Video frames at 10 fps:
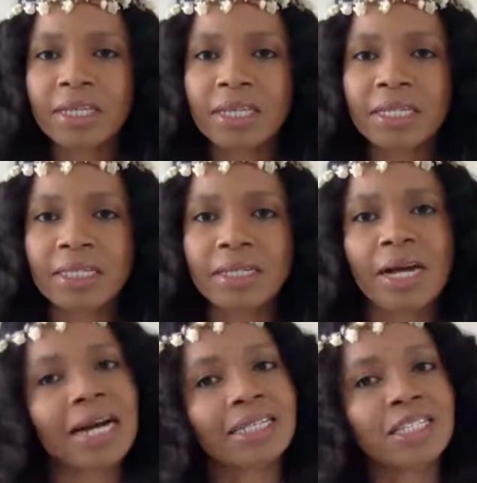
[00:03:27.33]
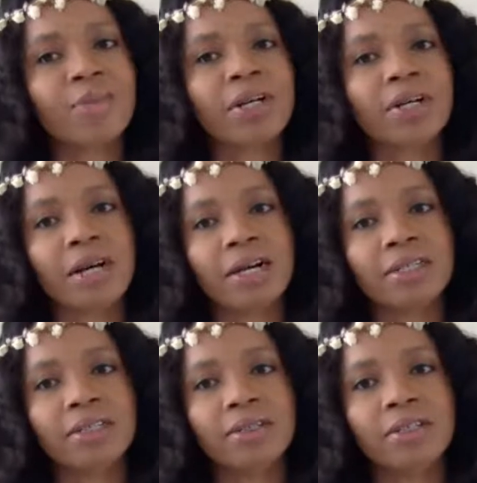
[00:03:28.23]
is it an iced
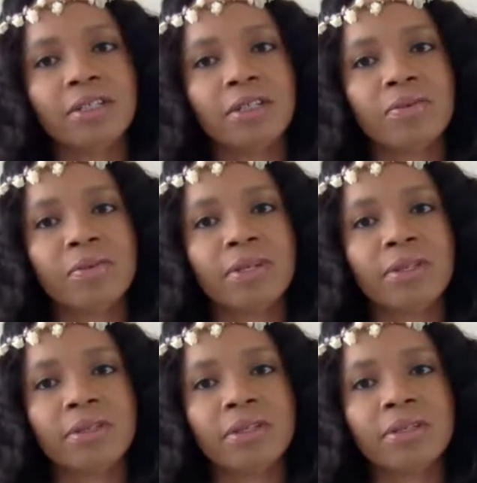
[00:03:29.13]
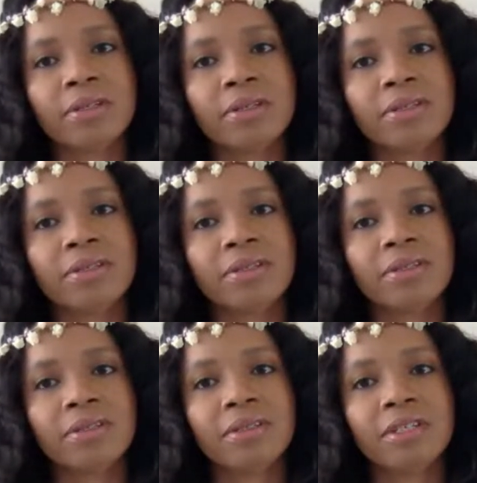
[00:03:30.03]
Americana with
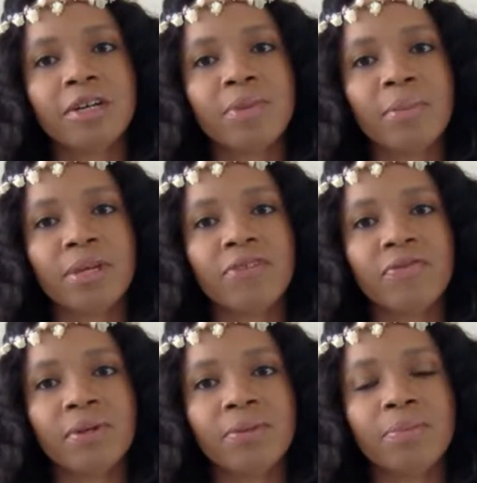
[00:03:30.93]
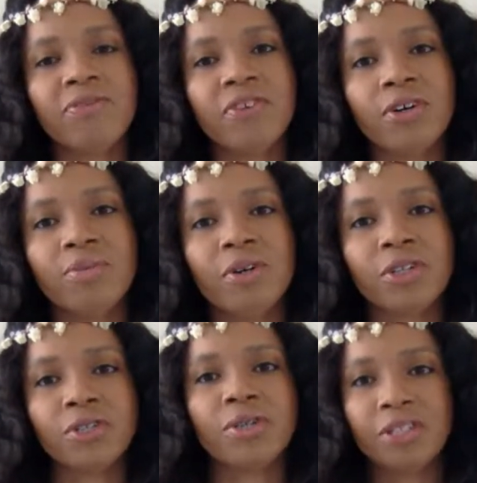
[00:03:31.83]
pumpkin foam, or are
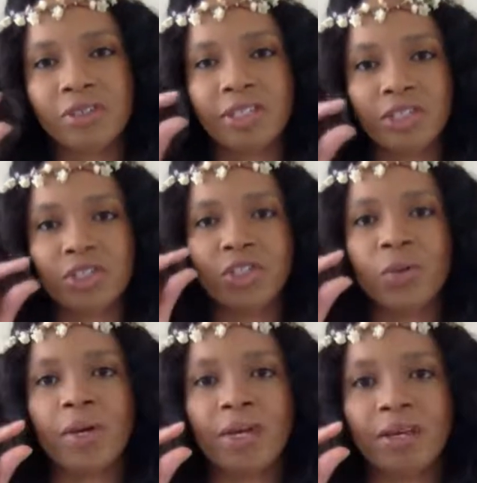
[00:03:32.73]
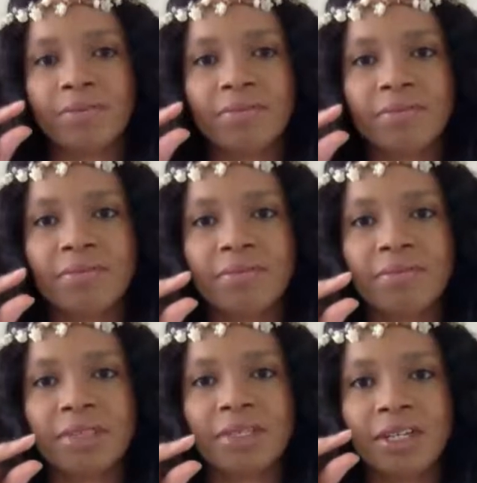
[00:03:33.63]
you literally just doing
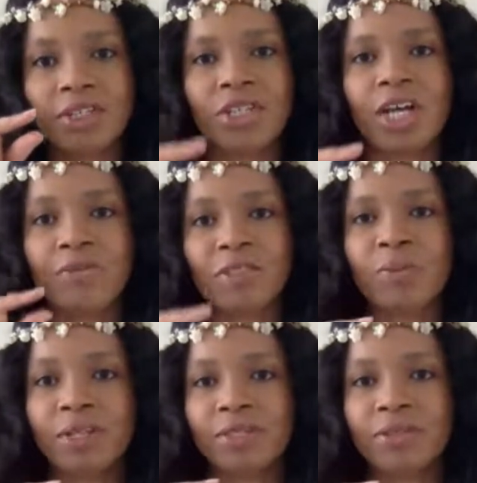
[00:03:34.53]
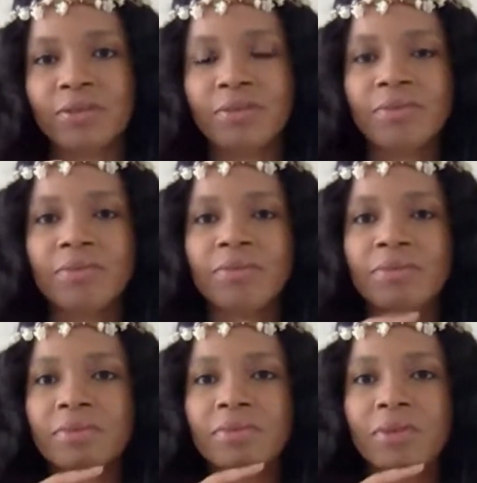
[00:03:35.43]
a shot of espresso
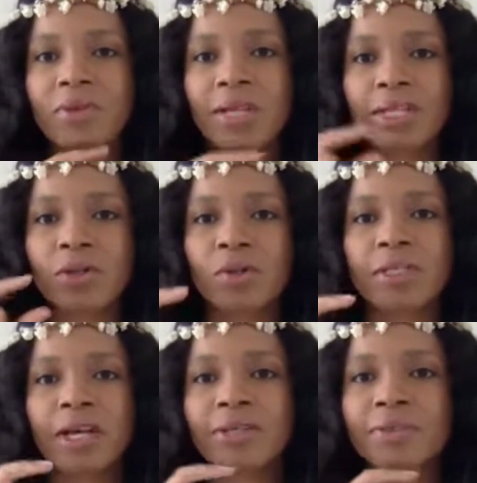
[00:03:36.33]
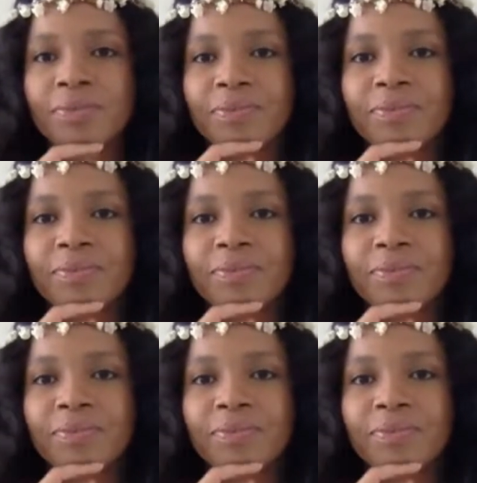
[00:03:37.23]
or like a cortado?